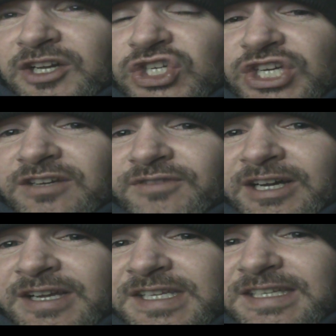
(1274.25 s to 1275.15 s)
a sheet of
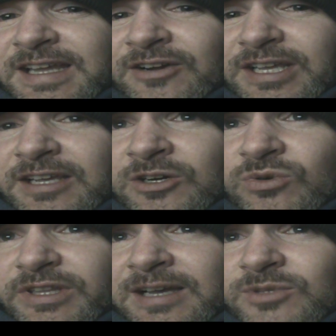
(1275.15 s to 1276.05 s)
ice down a hill
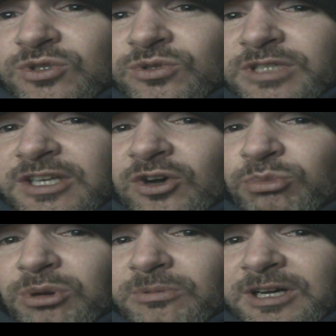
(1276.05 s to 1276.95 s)
with absolutely no
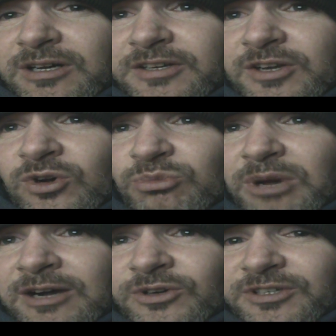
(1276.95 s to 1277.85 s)

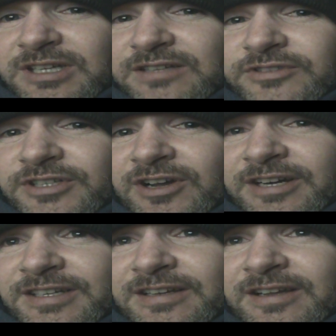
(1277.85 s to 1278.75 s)
powder covering
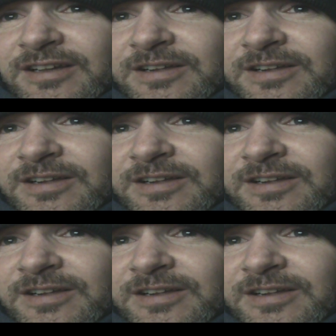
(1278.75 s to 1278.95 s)
on it,